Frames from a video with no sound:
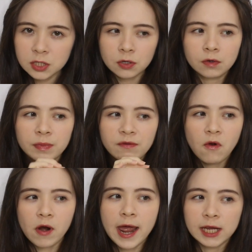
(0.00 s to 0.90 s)
So
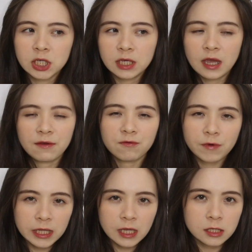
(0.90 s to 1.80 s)
before I actually gave
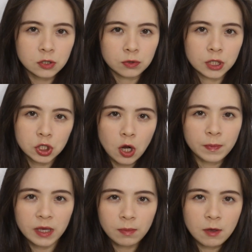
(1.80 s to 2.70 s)
ratings to the
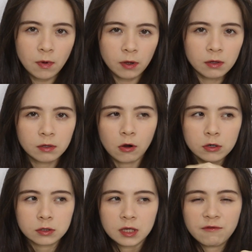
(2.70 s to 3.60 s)
Shopee people or
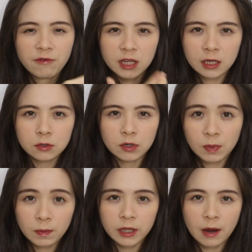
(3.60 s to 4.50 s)
give ratings to the
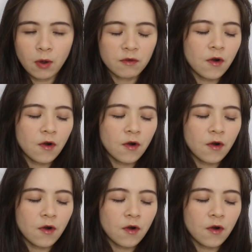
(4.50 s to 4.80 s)
people that I bought